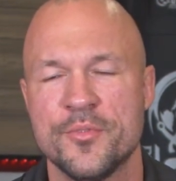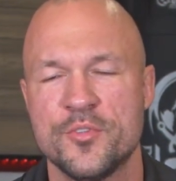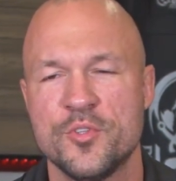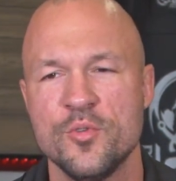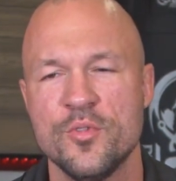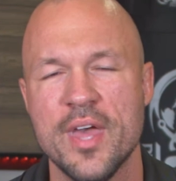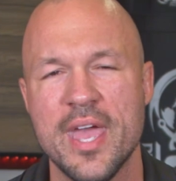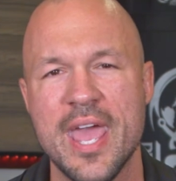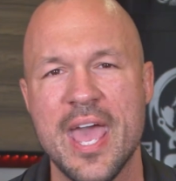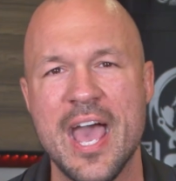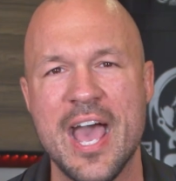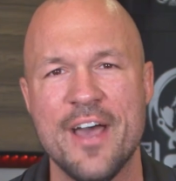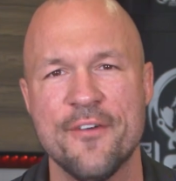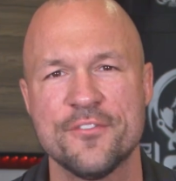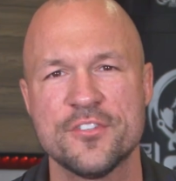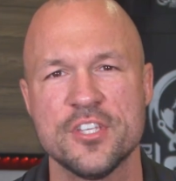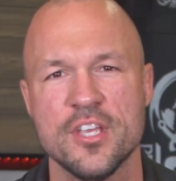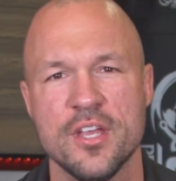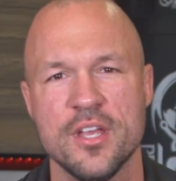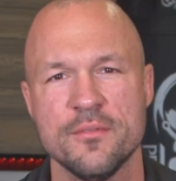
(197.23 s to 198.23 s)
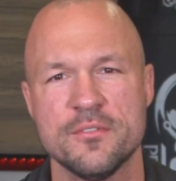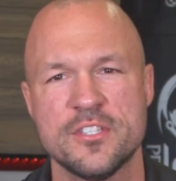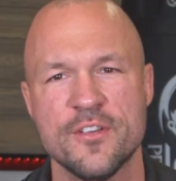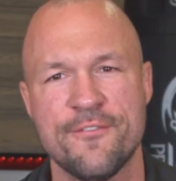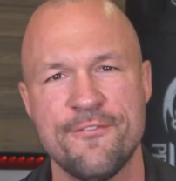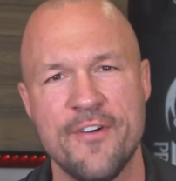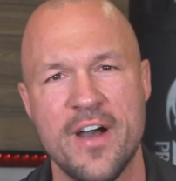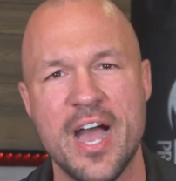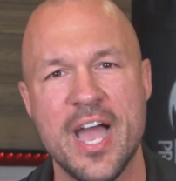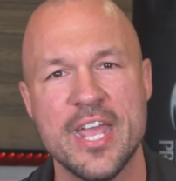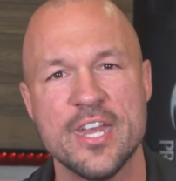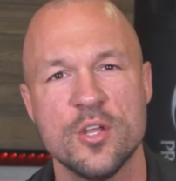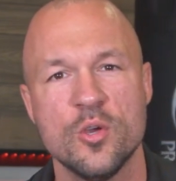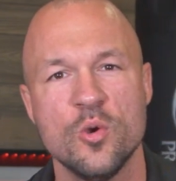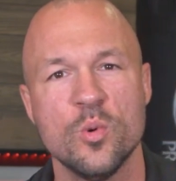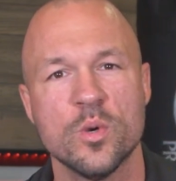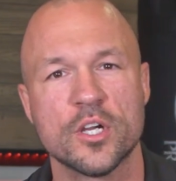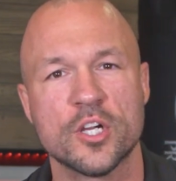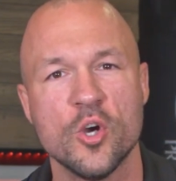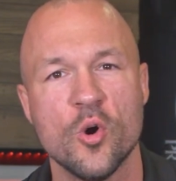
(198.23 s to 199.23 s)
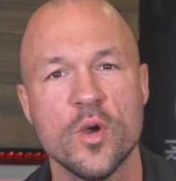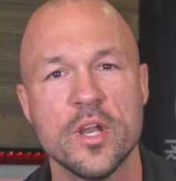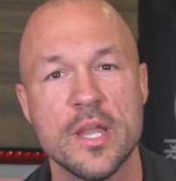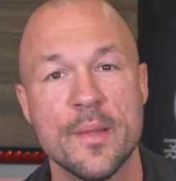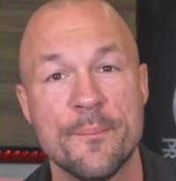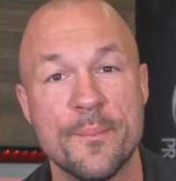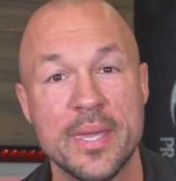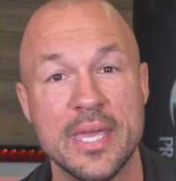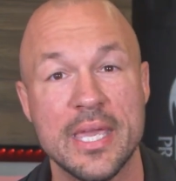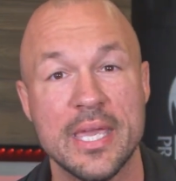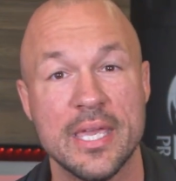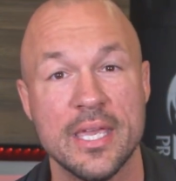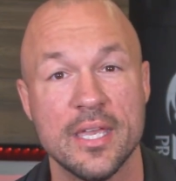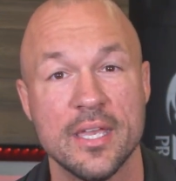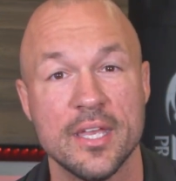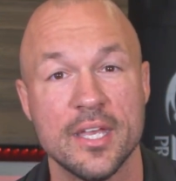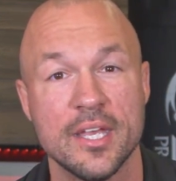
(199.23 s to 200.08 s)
do they have to define who we're going to be?